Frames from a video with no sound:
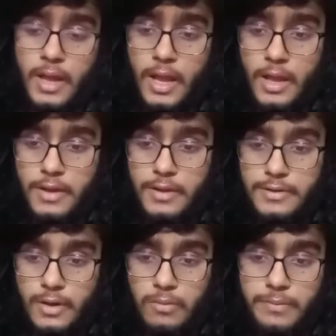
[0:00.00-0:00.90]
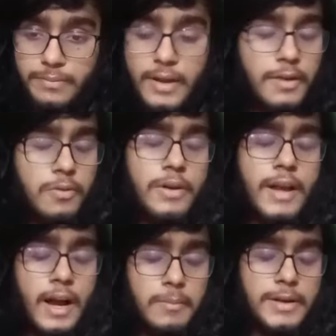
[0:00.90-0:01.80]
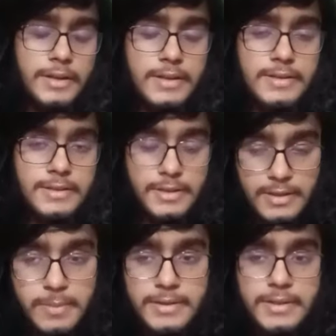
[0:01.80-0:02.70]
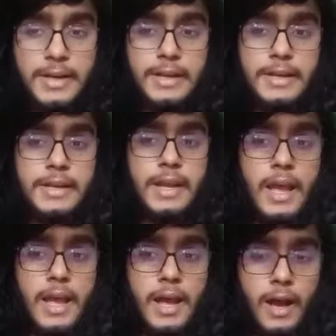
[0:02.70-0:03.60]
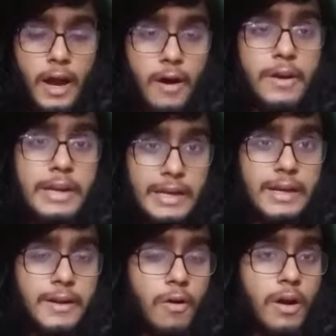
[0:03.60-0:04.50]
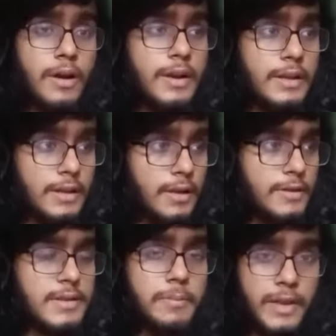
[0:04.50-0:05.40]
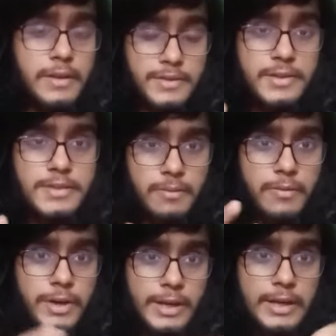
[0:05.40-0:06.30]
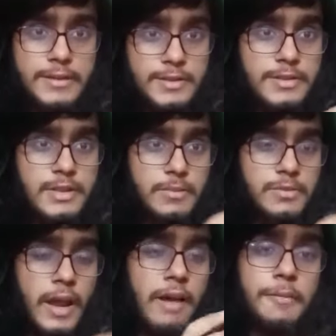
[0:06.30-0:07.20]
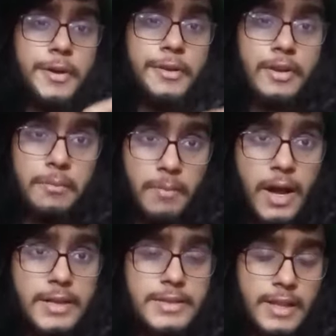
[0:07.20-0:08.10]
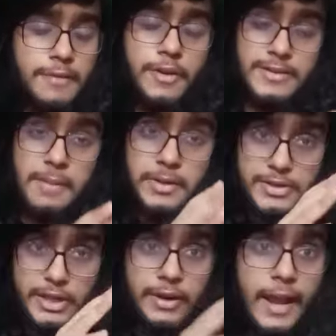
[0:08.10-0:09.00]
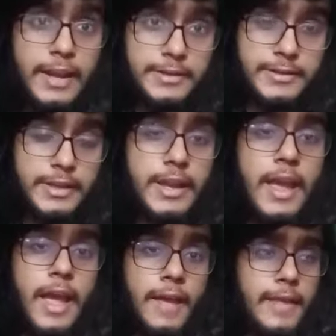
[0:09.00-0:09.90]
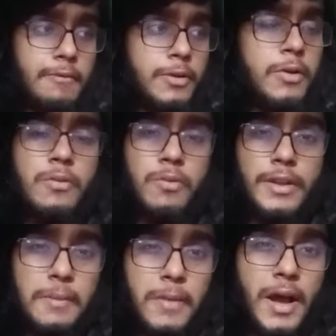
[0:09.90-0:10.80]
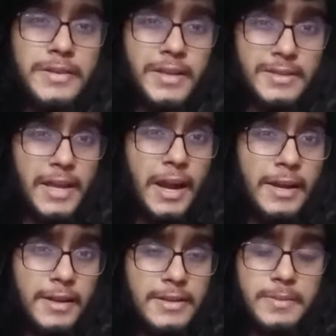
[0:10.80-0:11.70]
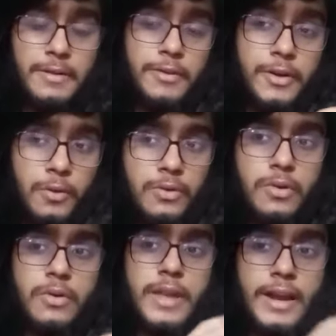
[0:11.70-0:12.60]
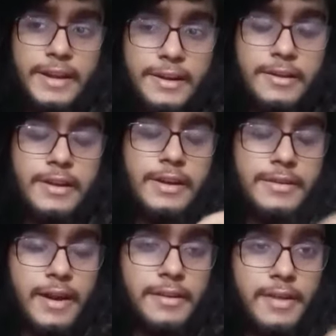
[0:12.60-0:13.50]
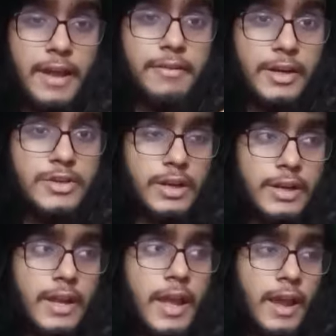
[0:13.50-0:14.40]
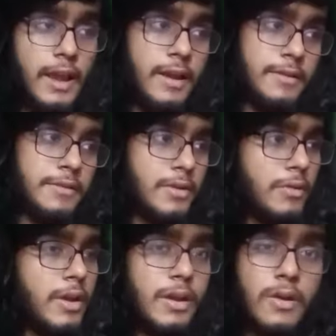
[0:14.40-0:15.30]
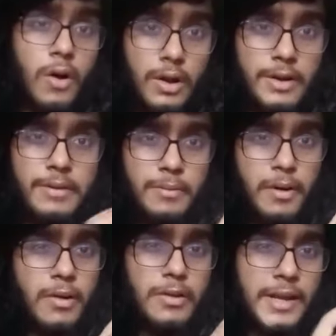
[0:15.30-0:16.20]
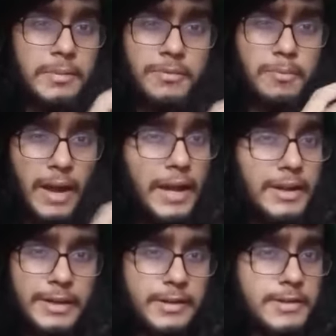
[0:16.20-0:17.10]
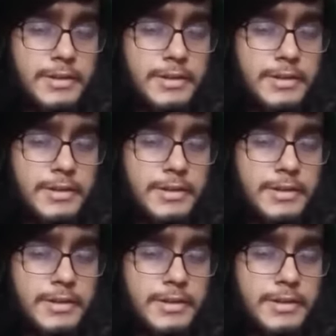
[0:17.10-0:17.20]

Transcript: So that is what dark matter is. It's basically our need, or something, a system. We need a system to have a particular mass, like for example, say a galaxy, and that we don't know what that mass exactly is, but we don't know that it interacts gravitationally, and so we call it a particular type of matter it is.